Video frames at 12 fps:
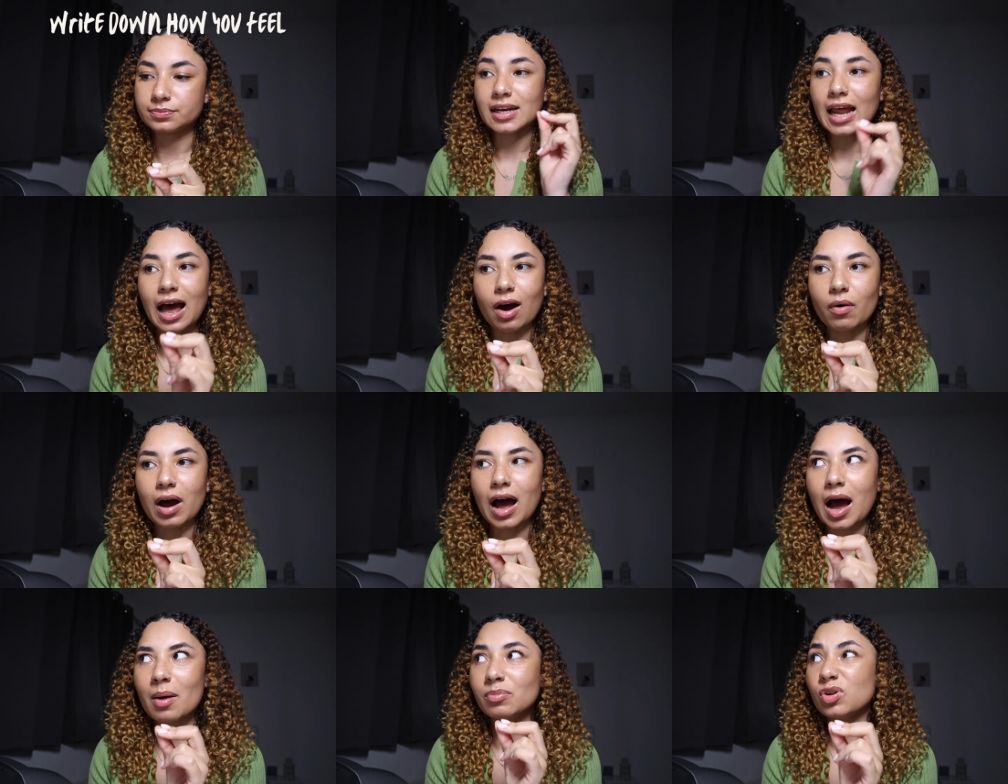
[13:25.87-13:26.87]
Now,
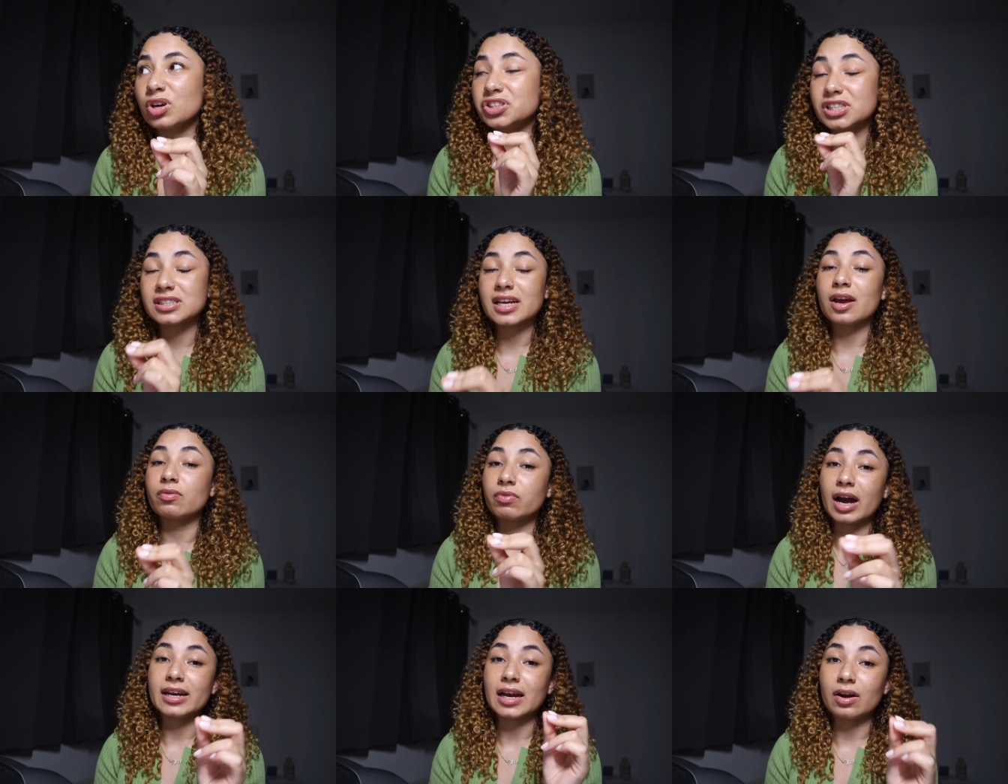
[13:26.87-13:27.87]
I'm not just saying
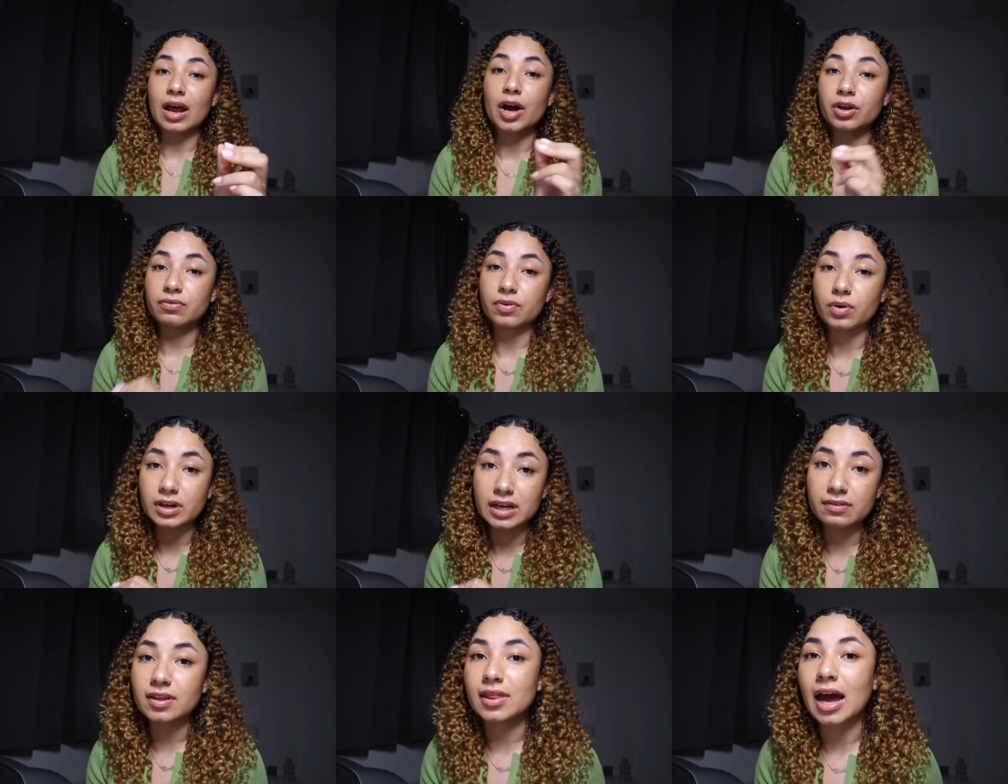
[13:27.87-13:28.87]
write down how you feel and
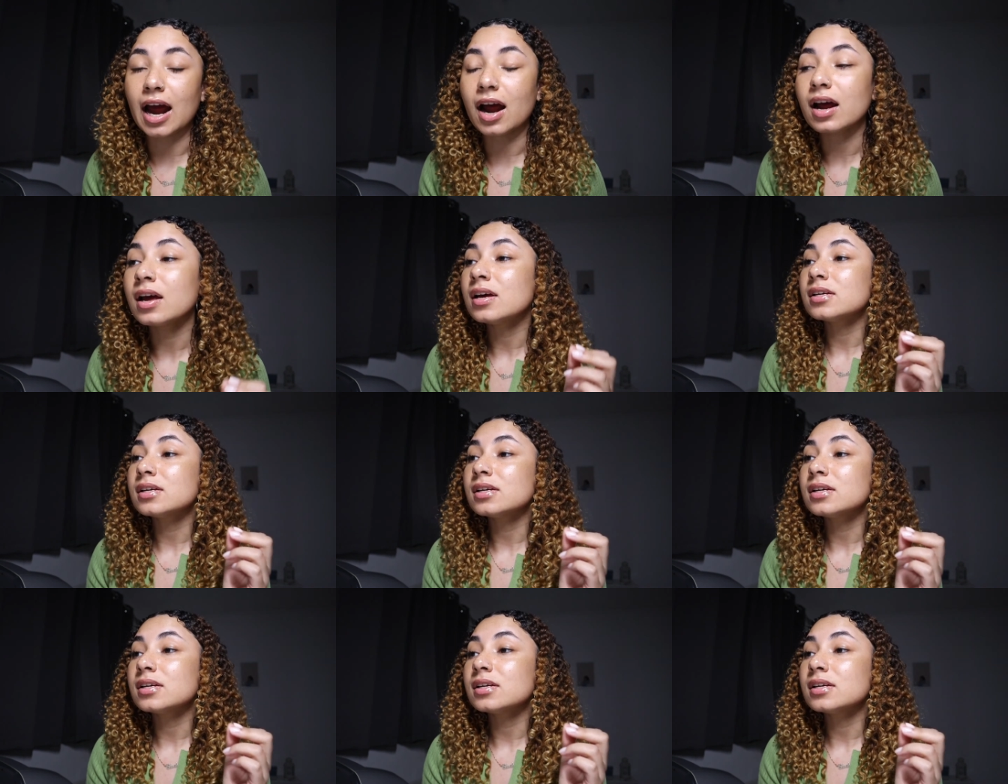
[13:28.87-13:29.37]
leave it there.